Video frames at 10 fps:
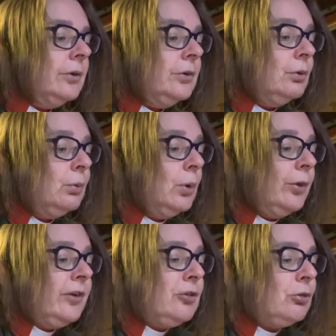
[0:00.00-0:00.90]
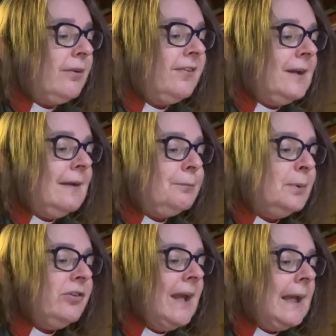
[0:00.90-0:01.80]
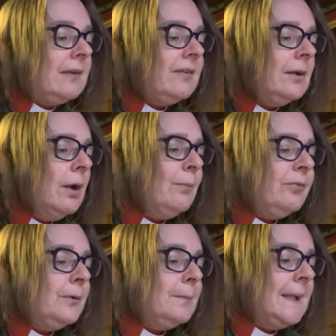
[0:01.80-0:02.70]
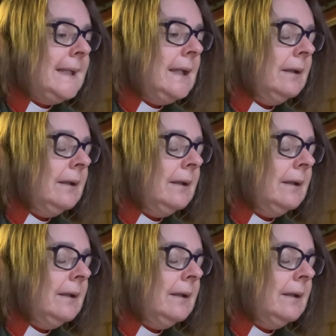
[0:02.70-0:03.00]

Your rod and your staff protect and comfort me.